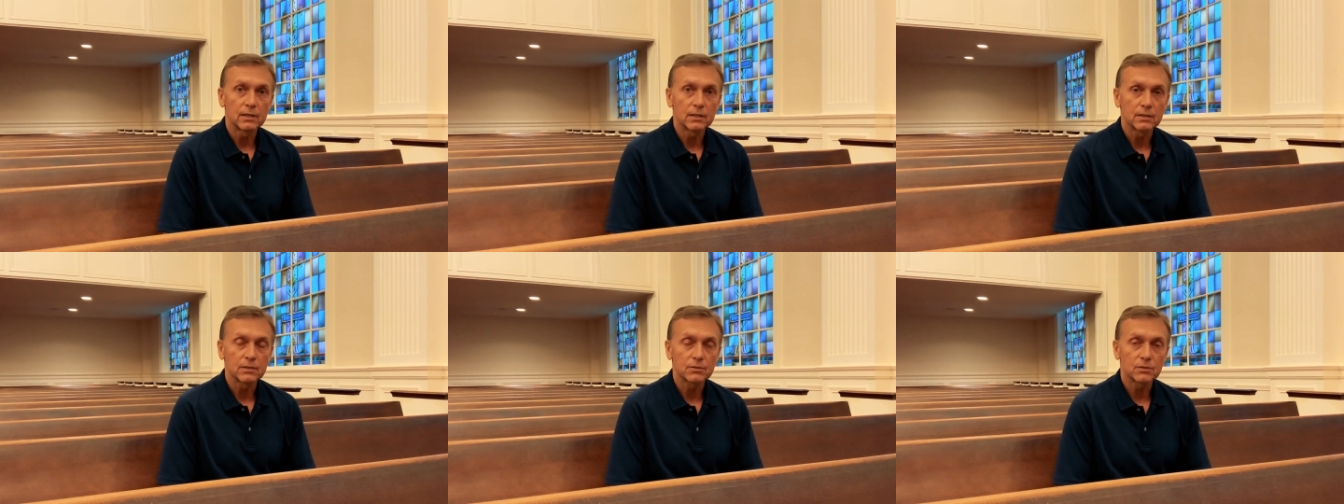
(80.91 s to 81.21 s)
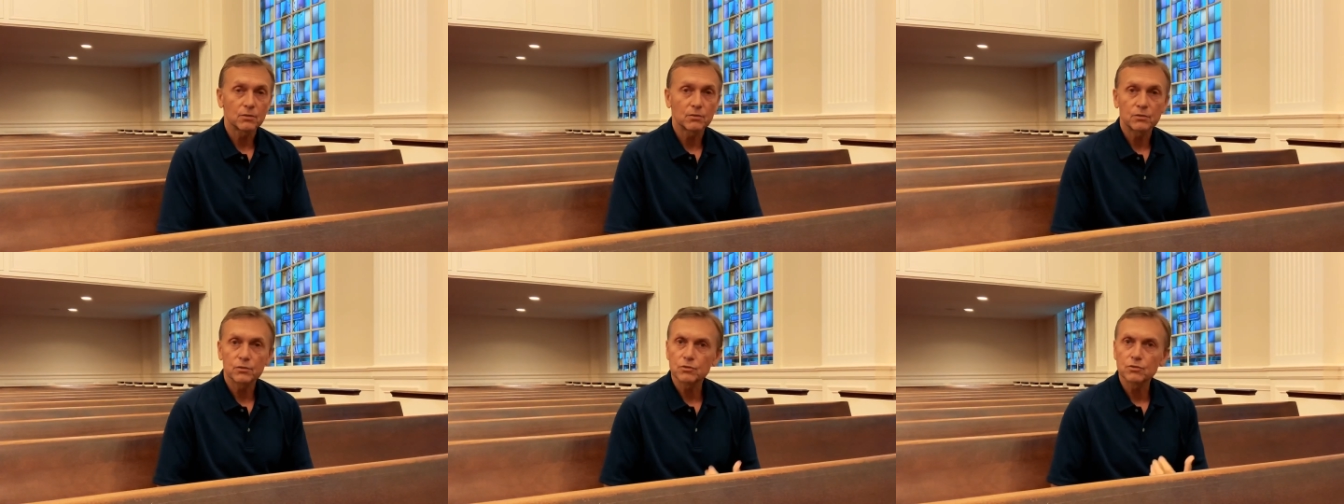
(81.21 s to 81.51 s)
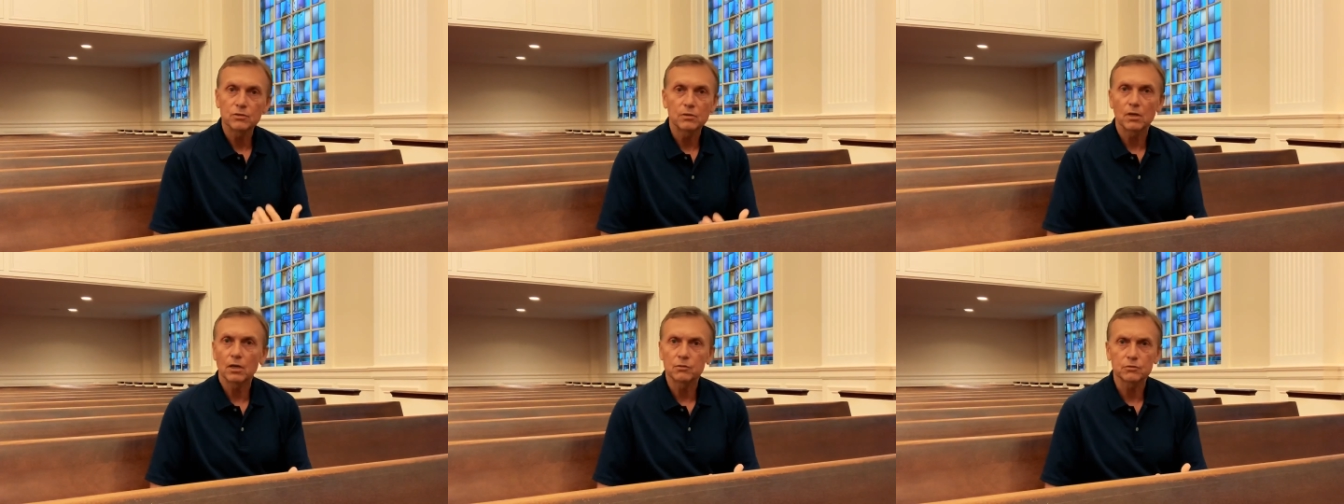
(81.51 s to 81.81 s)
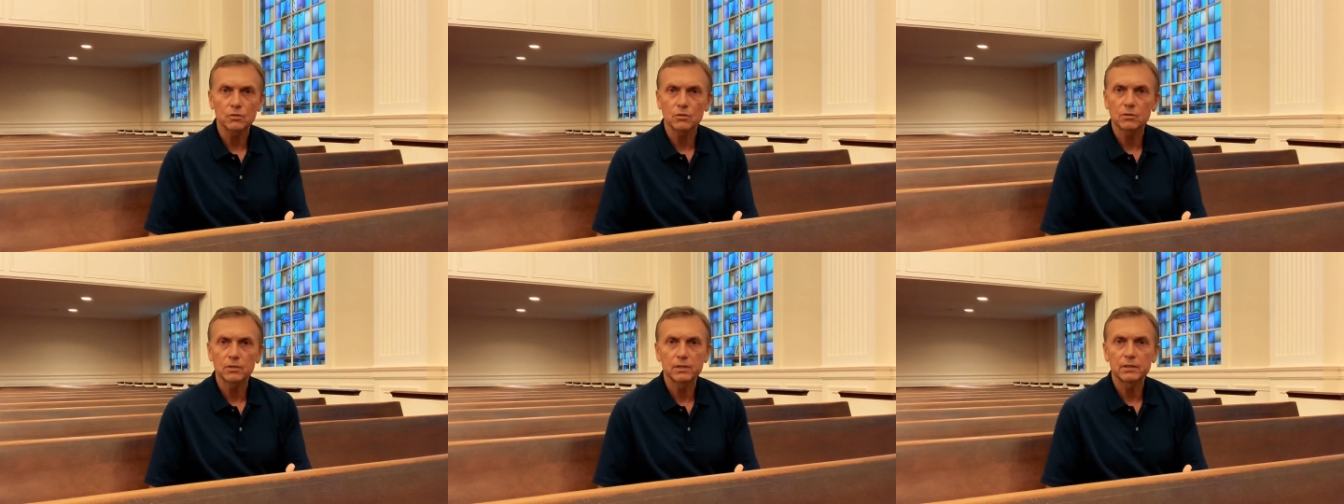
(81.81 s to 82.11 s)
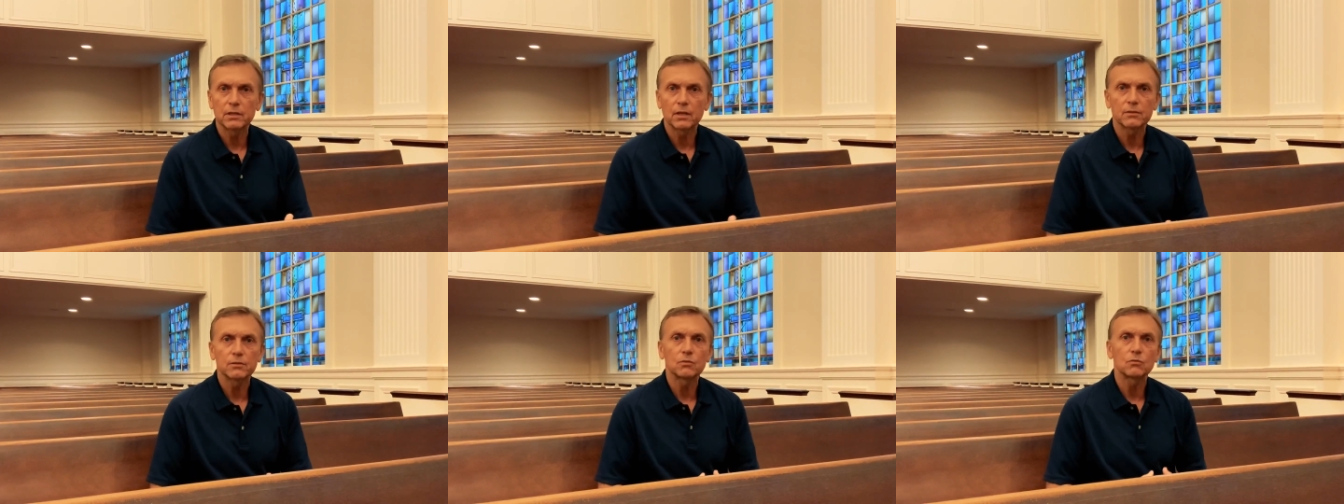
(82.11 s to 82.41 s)
So there's certainly
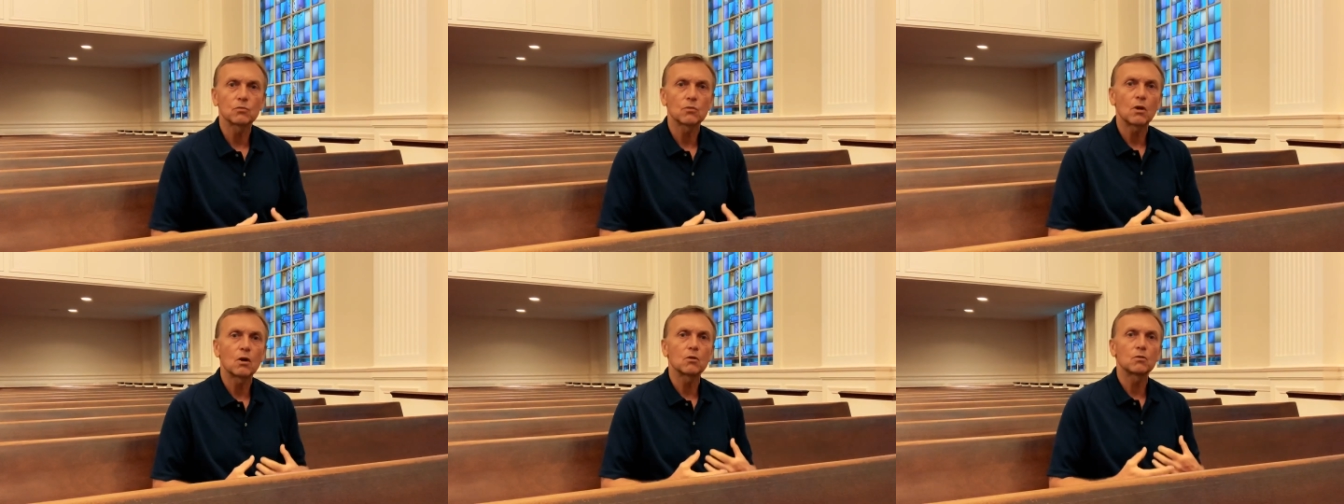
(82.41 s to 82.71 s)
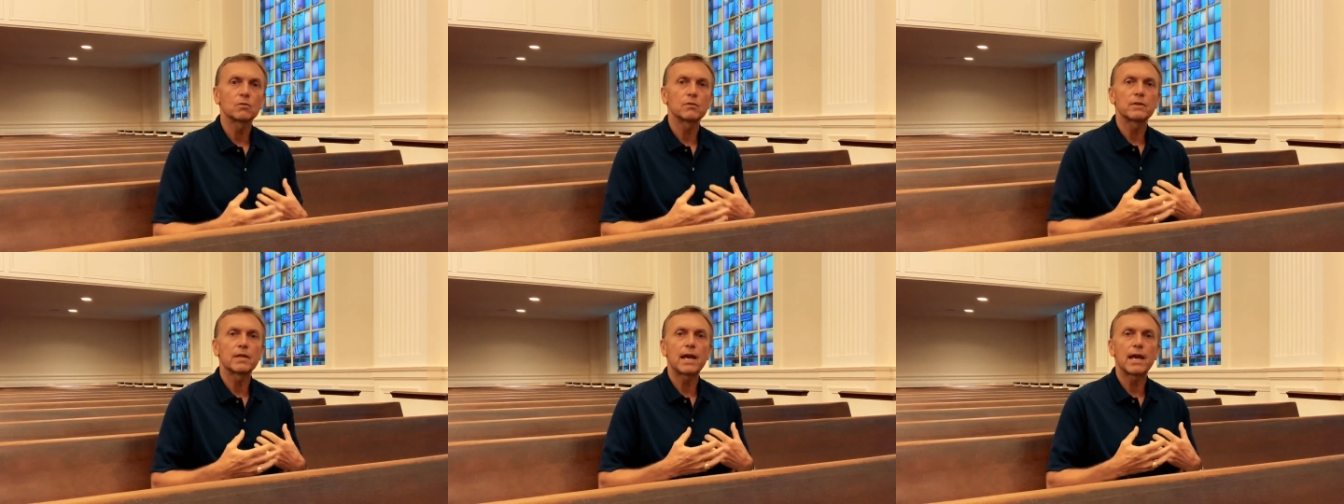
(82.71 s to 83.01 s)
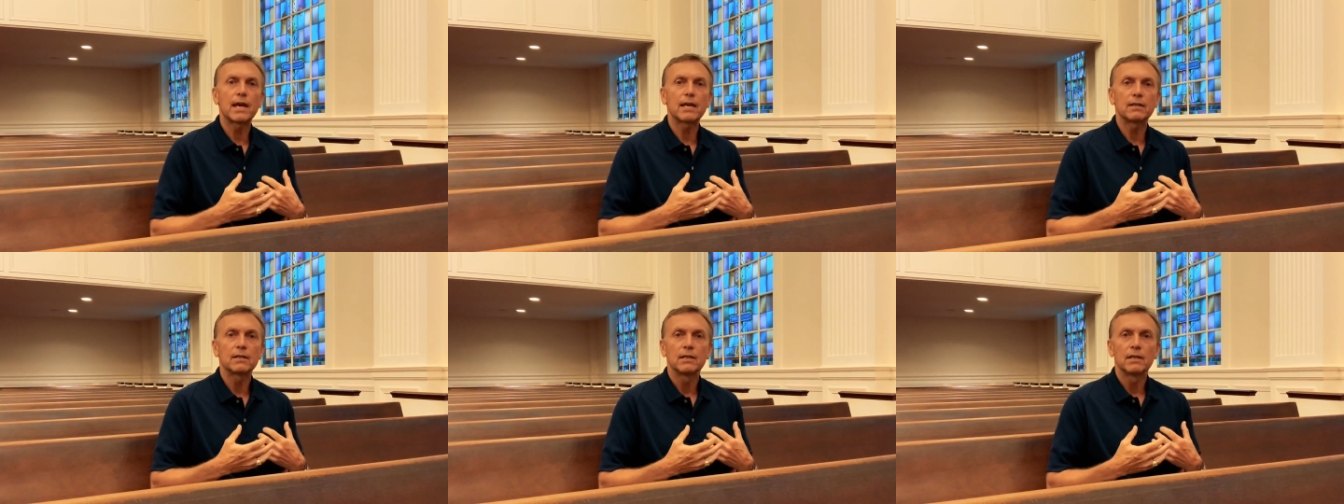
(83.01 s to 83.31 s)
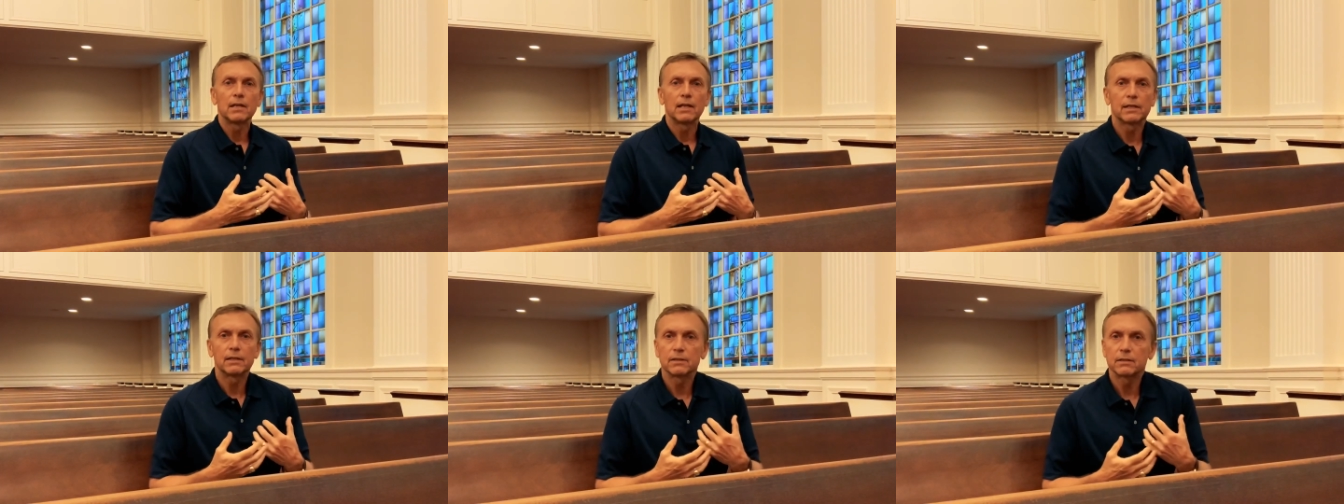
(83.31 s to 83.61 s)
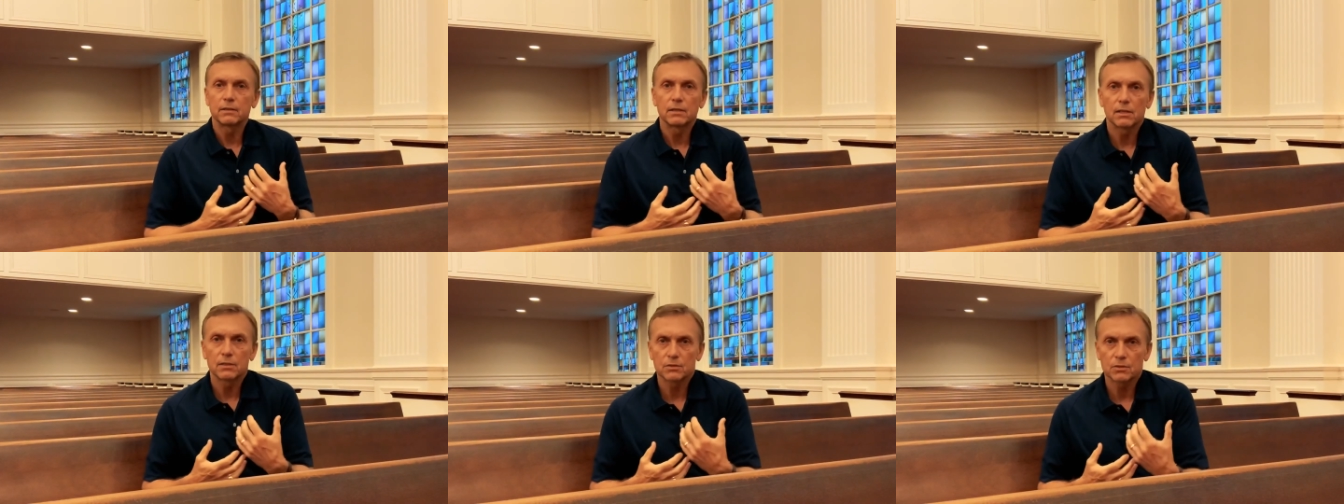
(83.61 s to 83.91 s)
nothing wrong with that, and
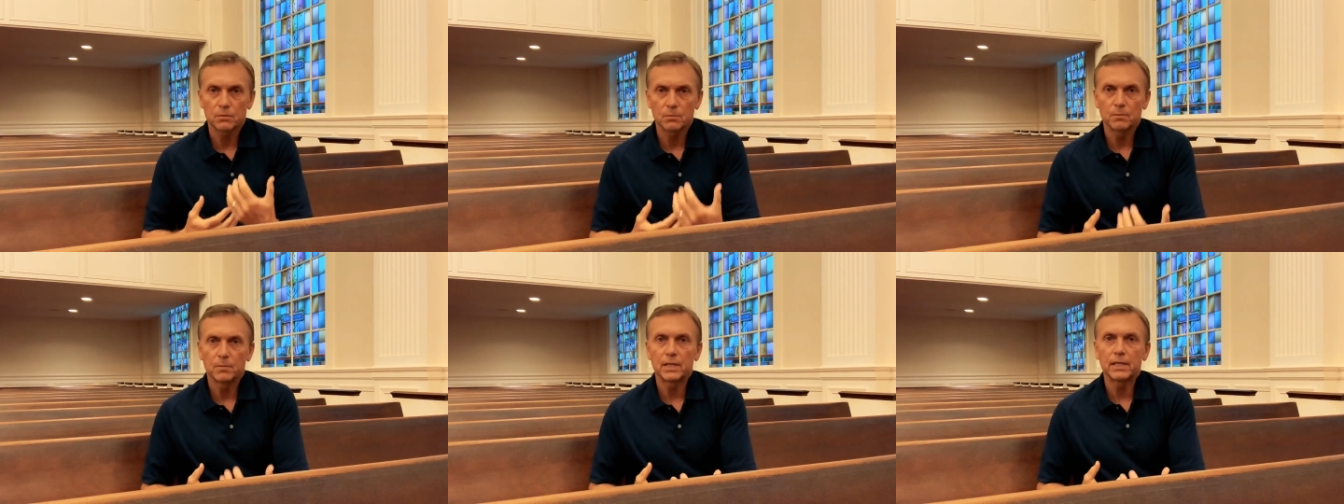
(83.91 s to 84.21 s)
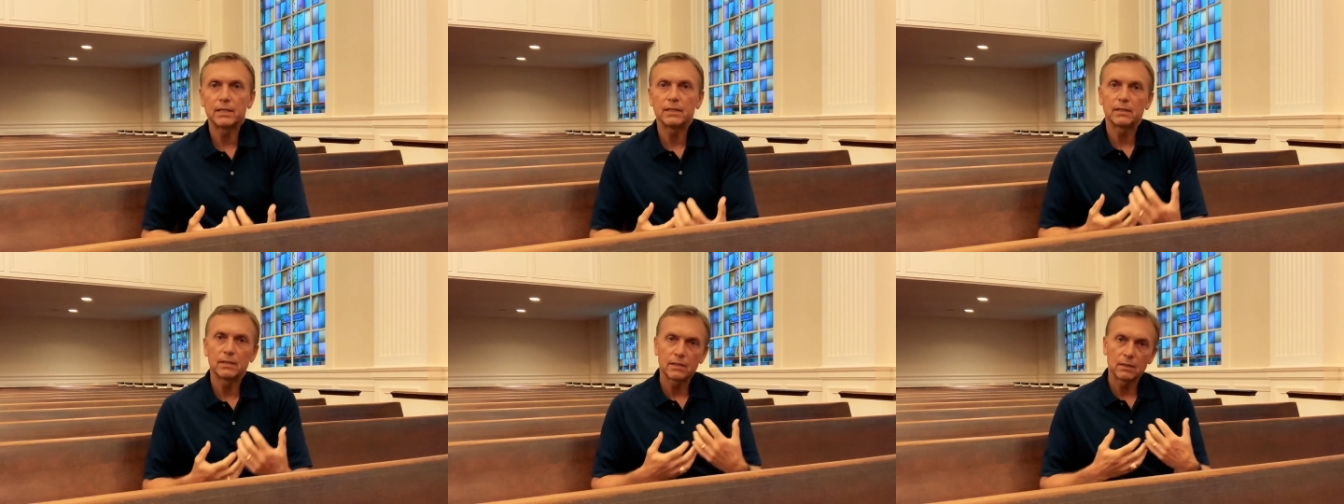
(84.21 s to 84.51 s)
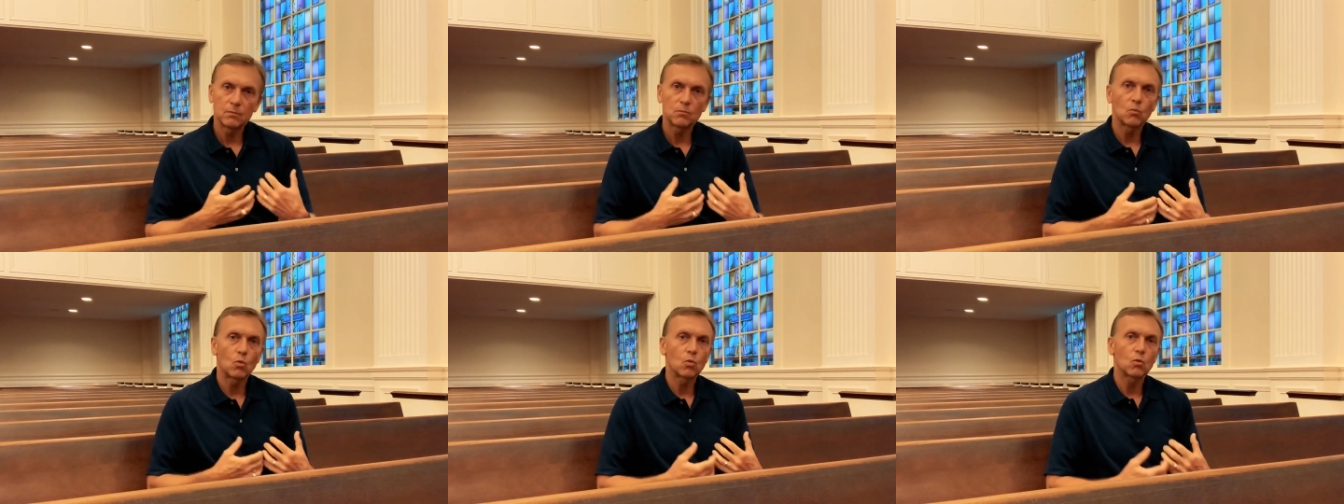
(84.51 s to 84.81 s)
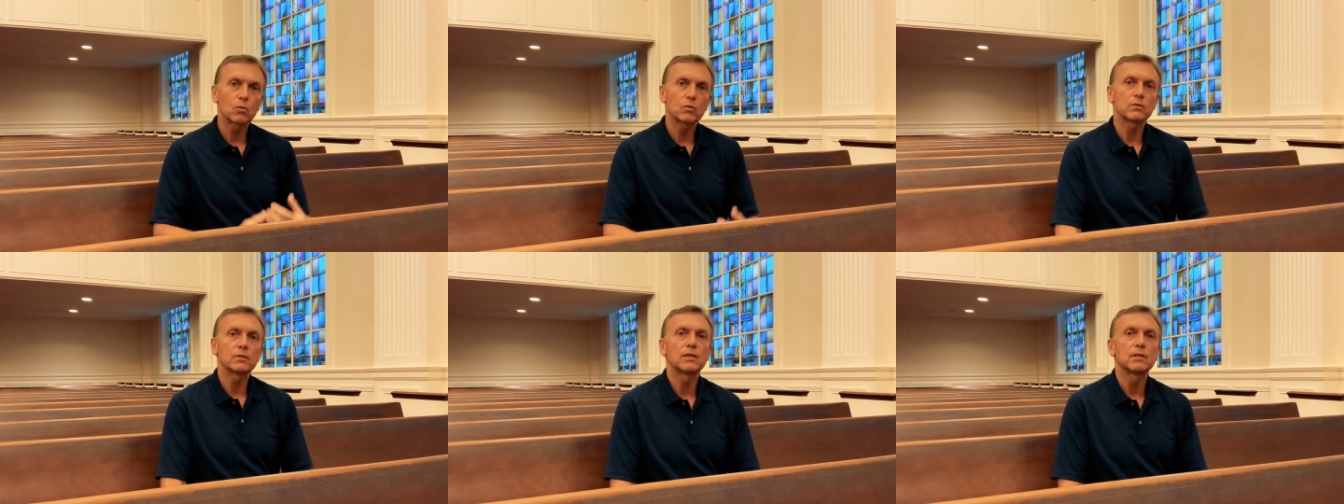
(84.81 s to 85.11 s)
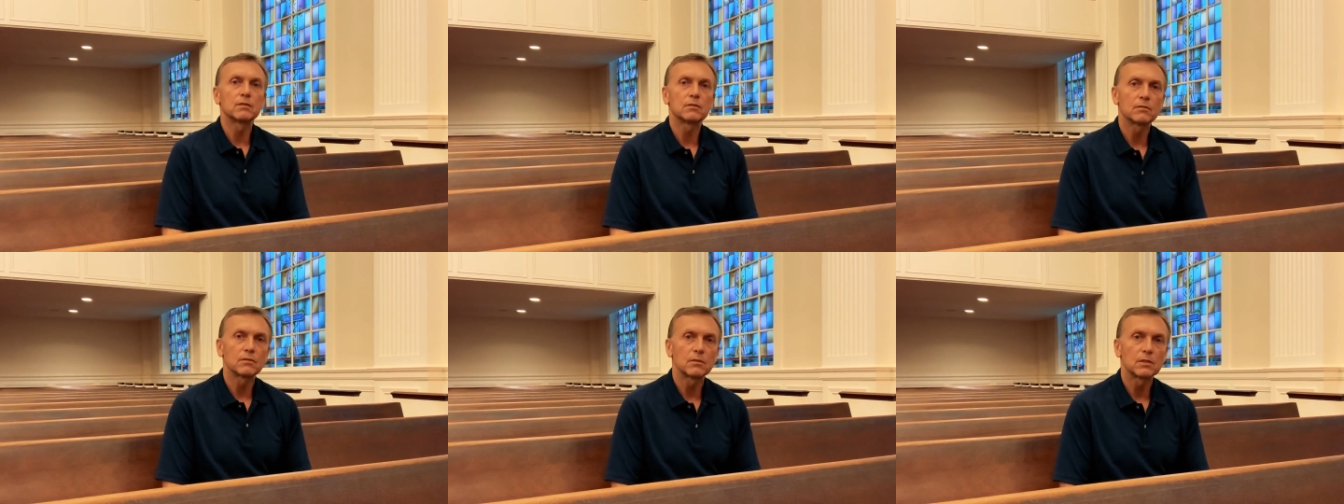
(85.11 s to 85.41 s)
it doesn't mean any more than